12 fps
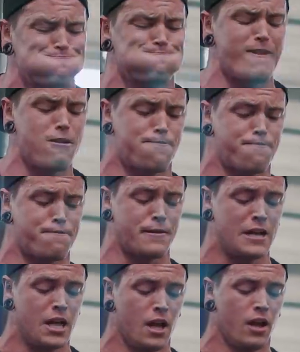felt really good.
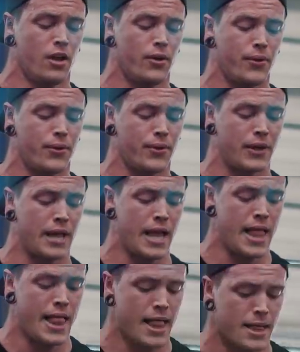So pretty
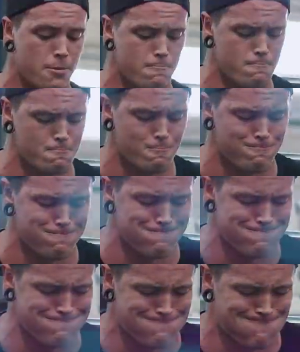happy with the day,
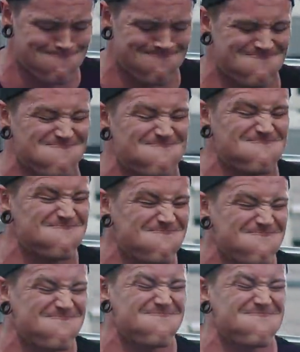but I'm
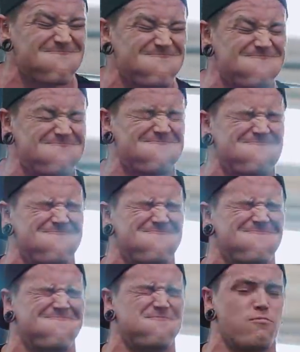knackered.
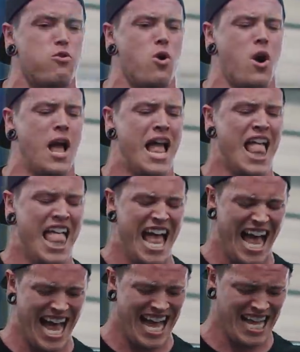My pre-workout wore
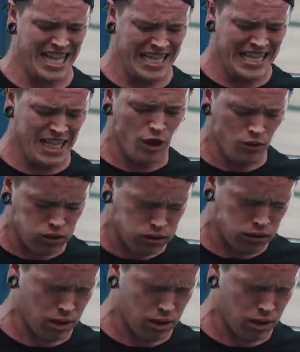off, and I'm